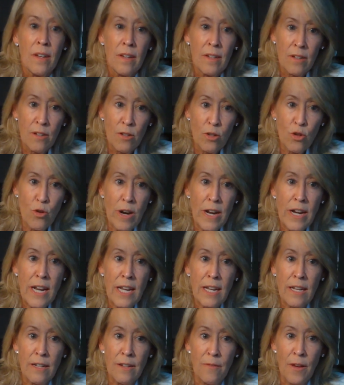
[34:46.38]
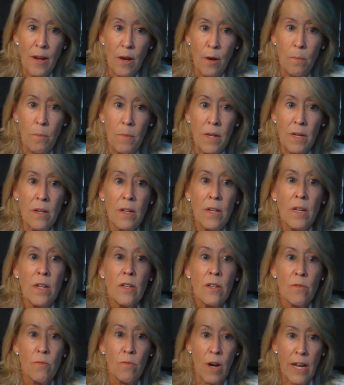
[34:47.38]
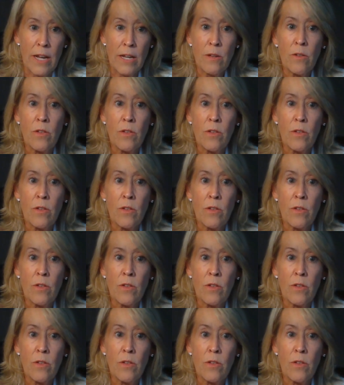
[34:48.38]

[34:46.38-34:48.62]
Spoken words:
training and development, right?